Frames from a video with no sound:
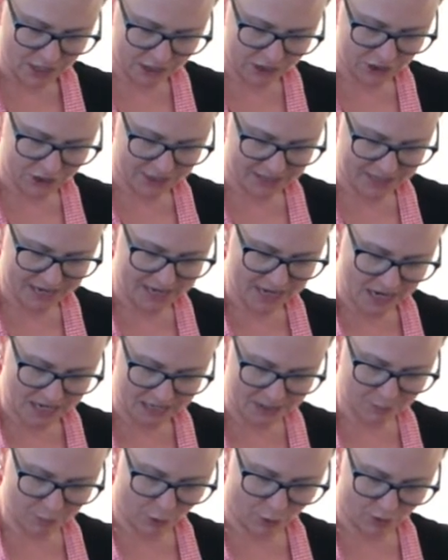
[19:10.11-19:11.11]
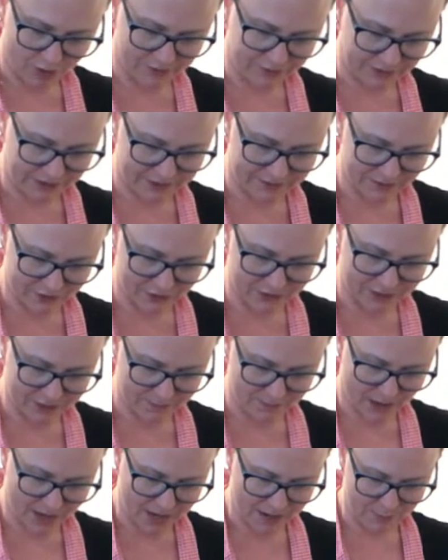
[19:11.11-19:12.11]
just that nice pork flavor in
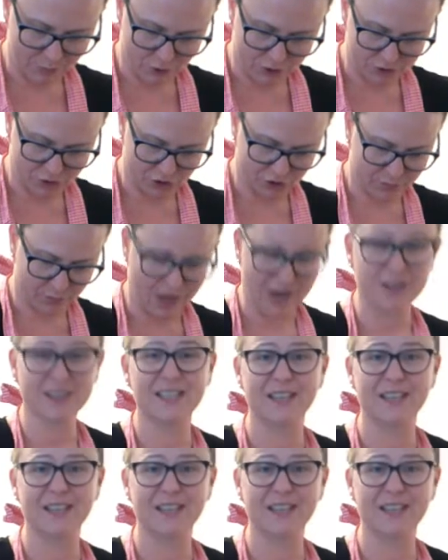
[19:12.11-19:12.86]
my Brussels sprouts.